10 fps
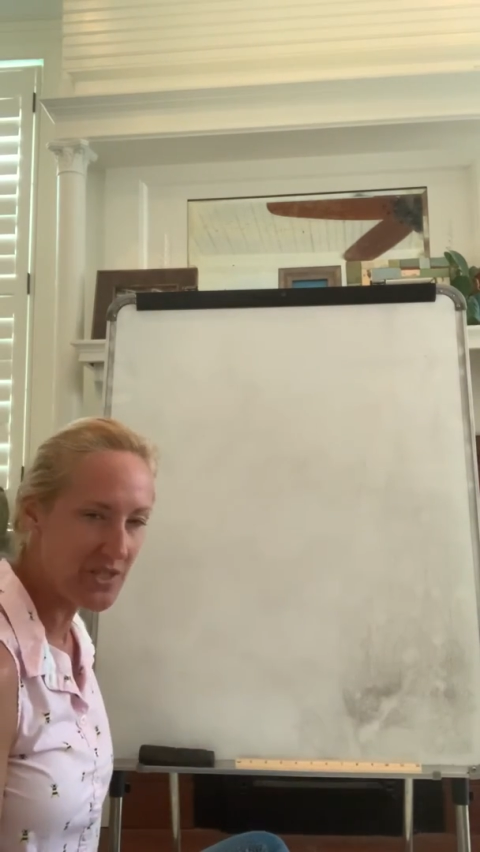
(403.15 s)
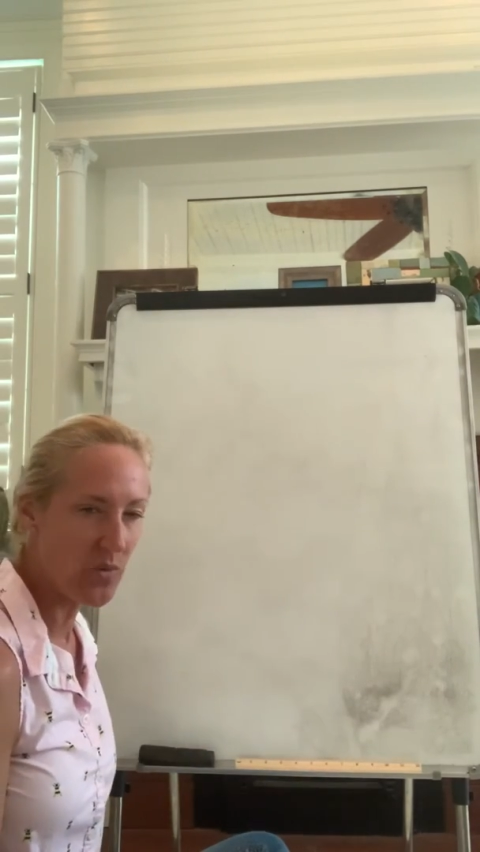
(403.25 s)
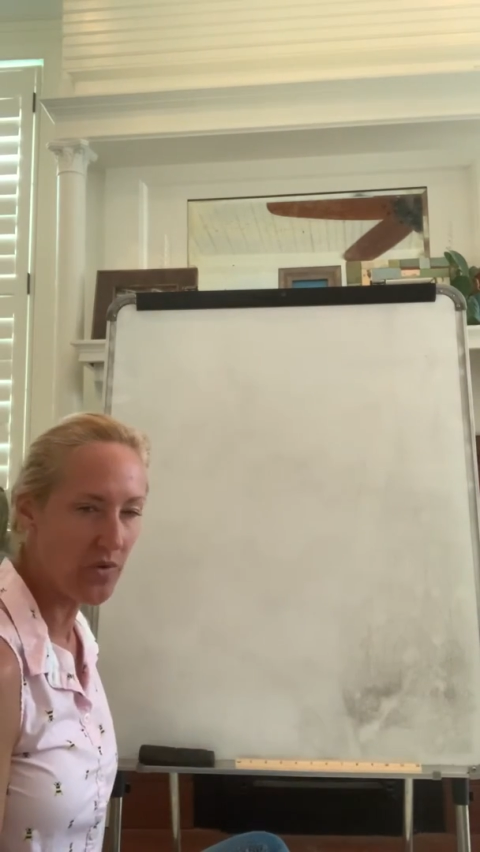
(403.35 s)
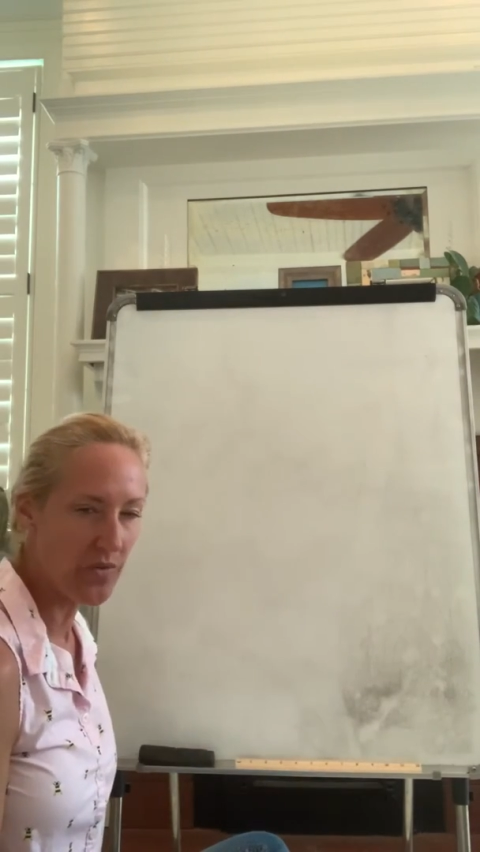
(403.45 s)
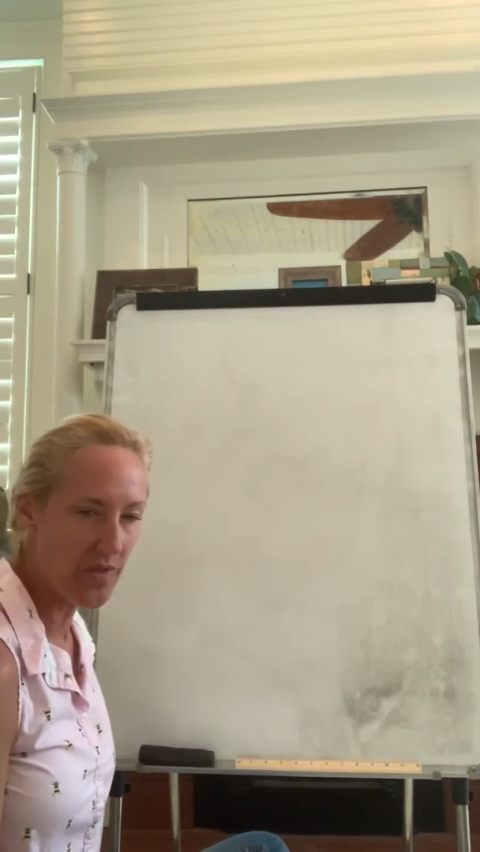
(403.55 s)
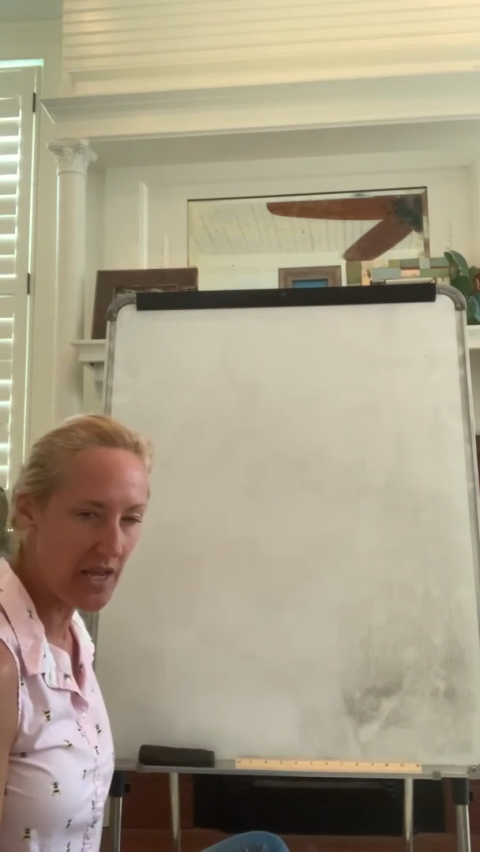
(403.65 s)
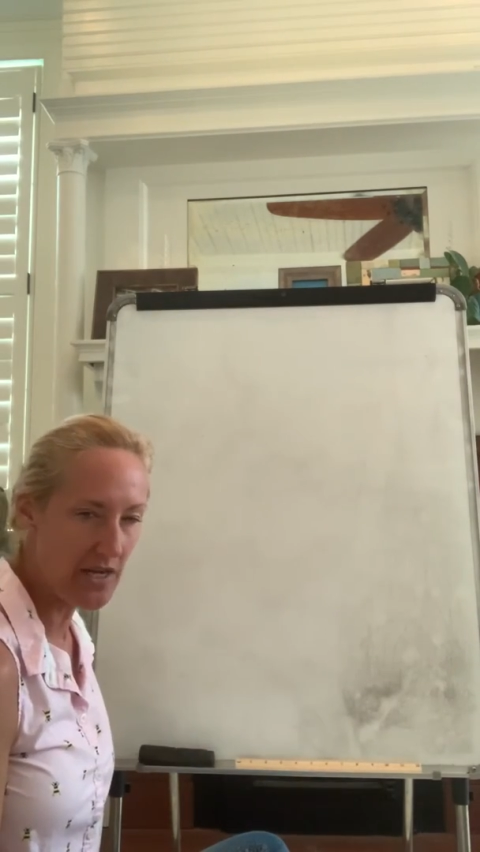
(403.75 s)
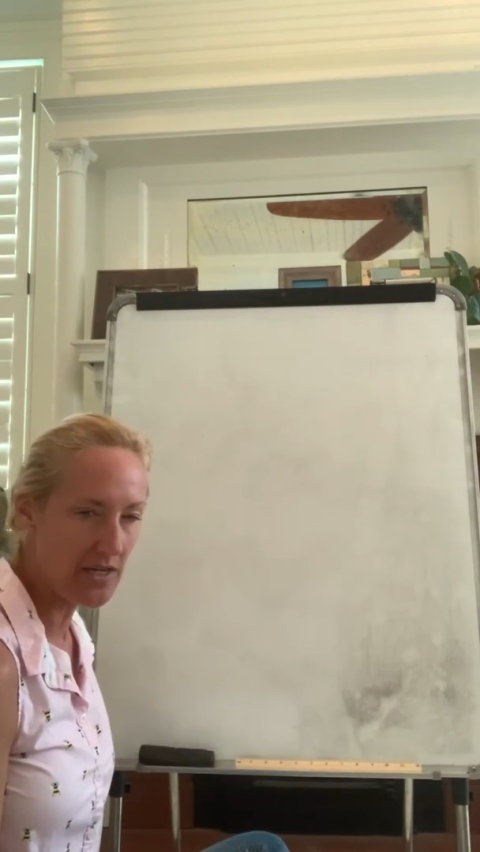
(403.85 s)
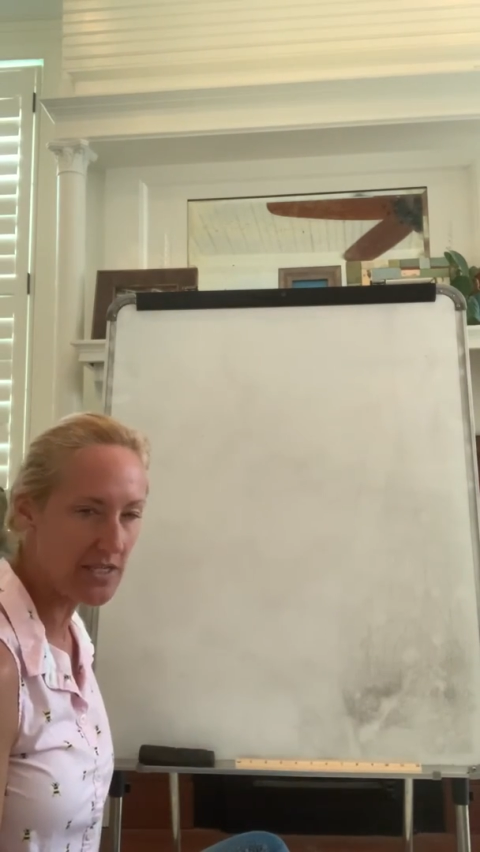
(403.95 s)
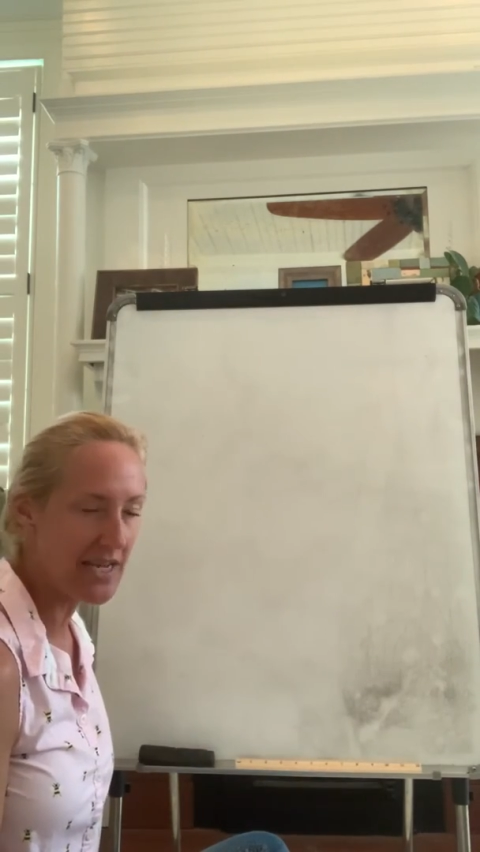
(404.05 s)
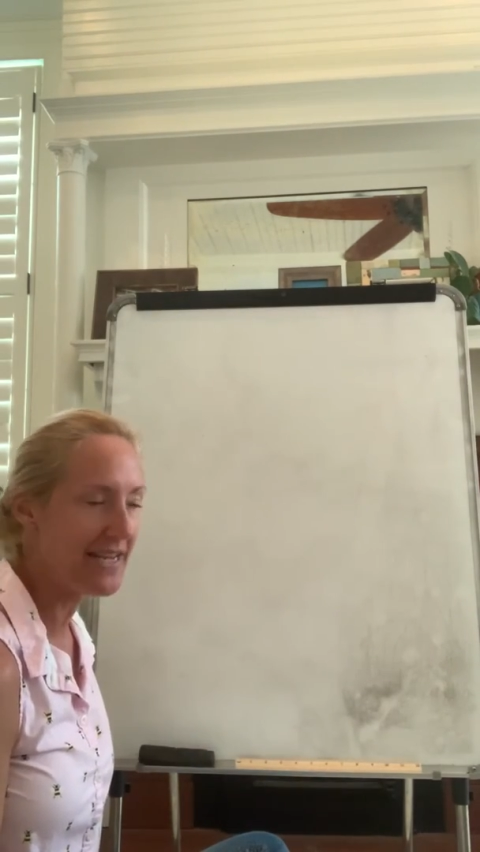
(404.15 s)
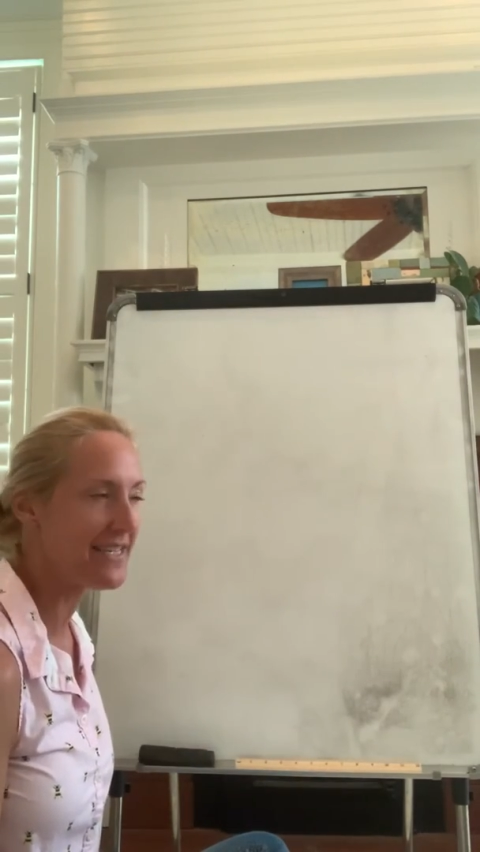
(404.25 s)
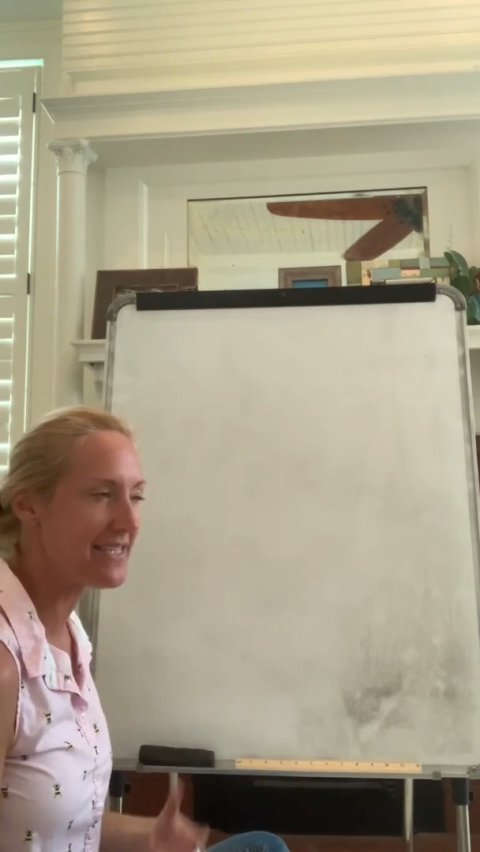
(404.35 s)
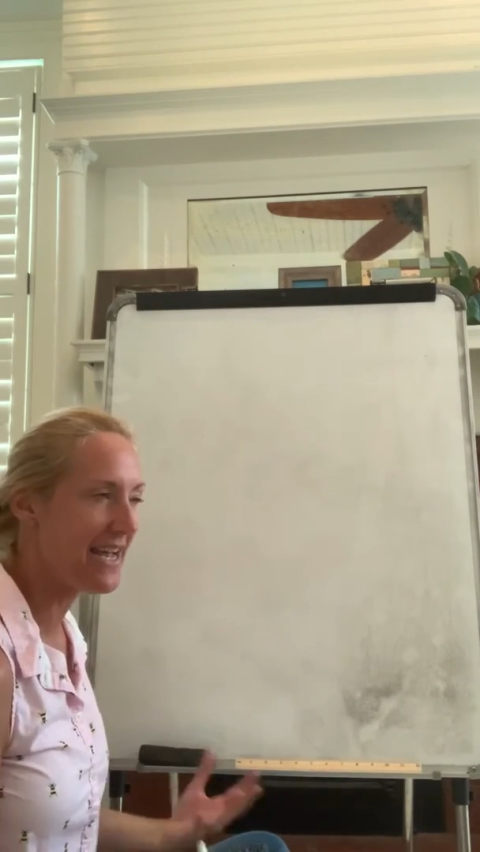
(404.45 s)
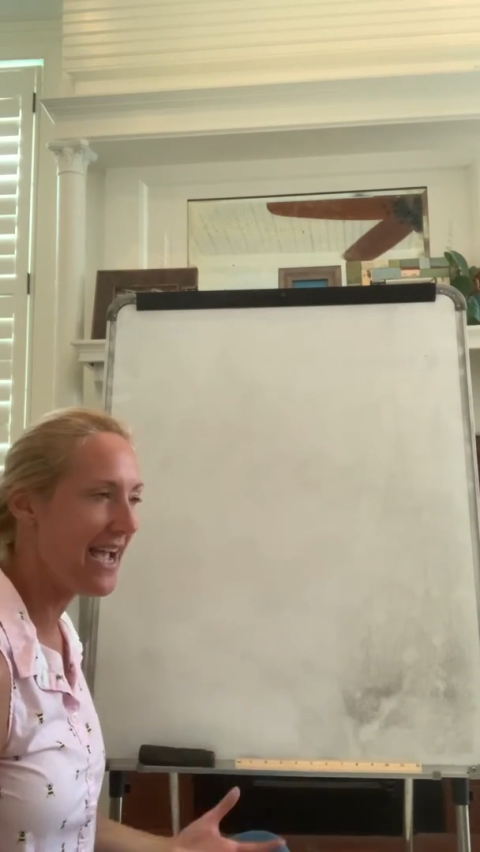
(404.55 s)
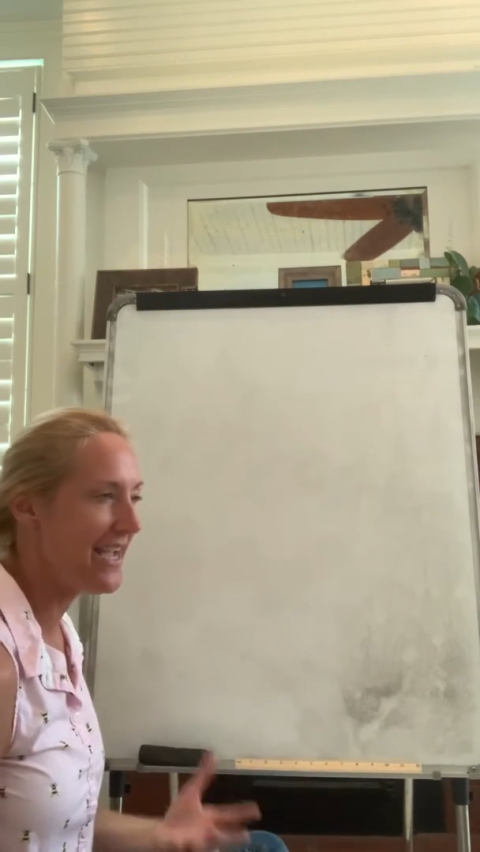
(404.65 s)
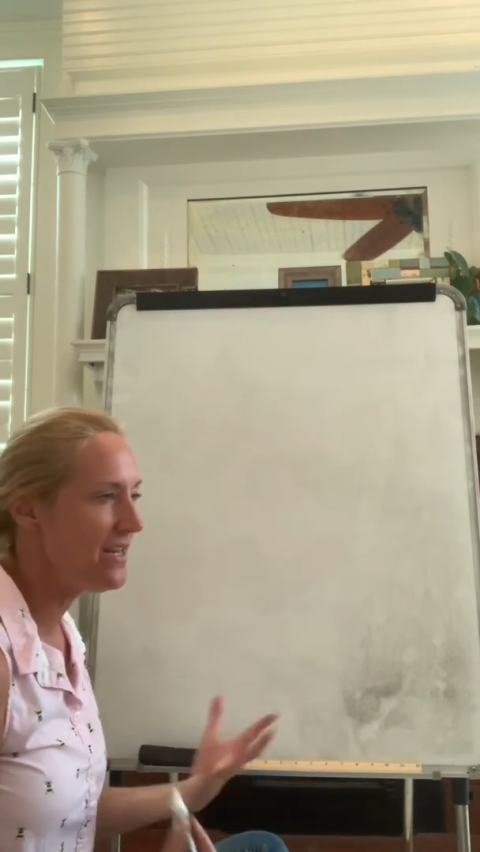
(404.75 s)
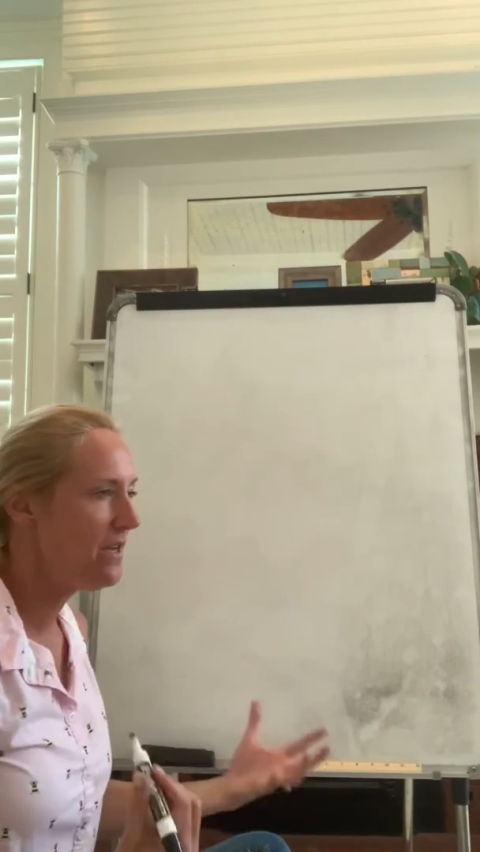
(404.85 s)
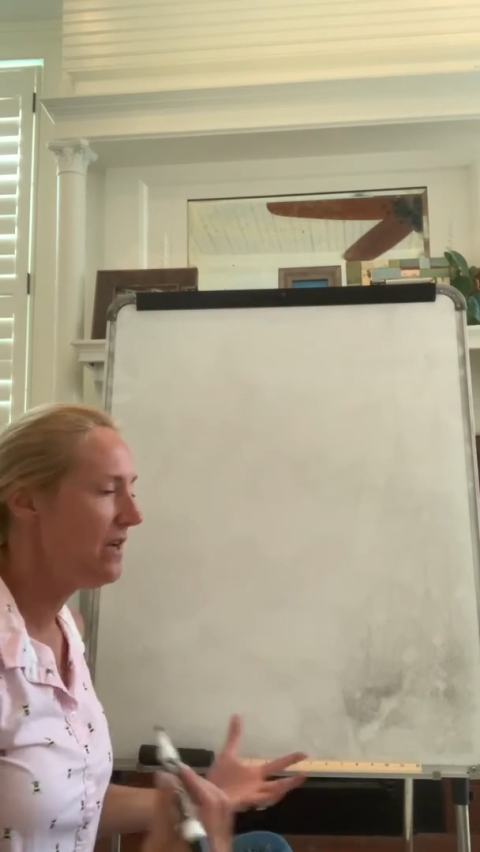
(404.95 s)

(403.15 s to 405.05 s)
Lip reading: or things and decide